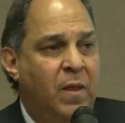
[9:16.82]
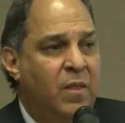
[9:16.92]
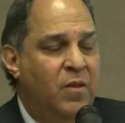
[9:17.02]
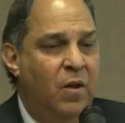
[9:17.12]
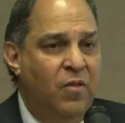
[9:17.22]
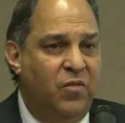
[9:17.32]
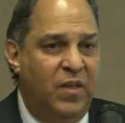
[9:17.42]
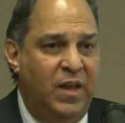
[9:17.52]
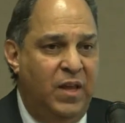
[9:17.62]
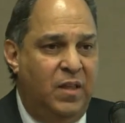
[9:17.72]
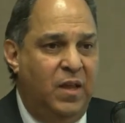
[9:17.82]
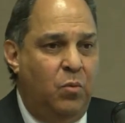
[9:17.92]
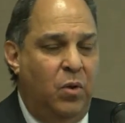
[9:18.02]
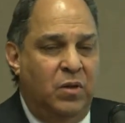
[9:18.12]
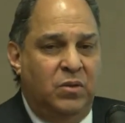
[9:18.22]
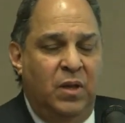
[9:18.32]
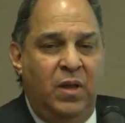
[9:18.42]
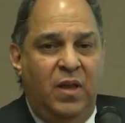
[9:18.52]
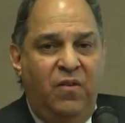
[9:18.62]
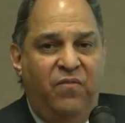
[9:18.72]
The other thing he did was
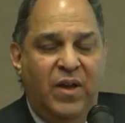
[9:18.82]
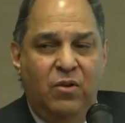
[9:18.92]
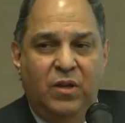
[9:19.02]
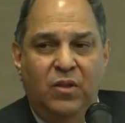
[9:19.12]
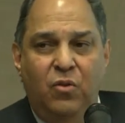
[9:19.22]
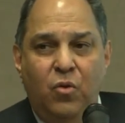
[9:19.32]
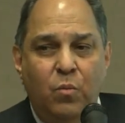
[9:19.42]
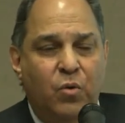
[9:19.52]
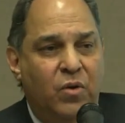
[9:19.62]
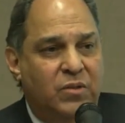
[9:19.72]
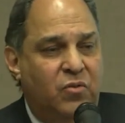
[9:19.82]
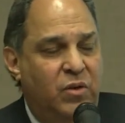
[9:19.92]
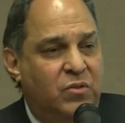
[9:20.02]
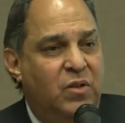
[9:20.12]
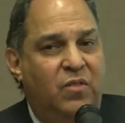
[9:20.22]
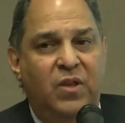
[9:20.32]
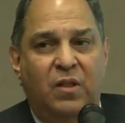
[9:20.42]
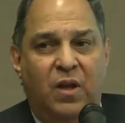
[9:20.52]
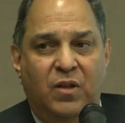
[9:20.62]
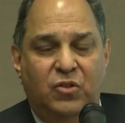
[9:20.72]
he founded numerous Christian
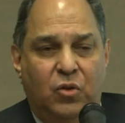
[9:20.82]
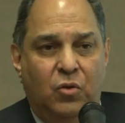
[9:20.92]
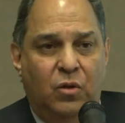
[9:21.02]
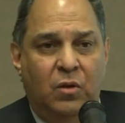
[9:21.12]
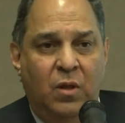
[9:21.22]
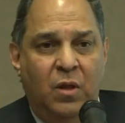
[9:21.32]
theological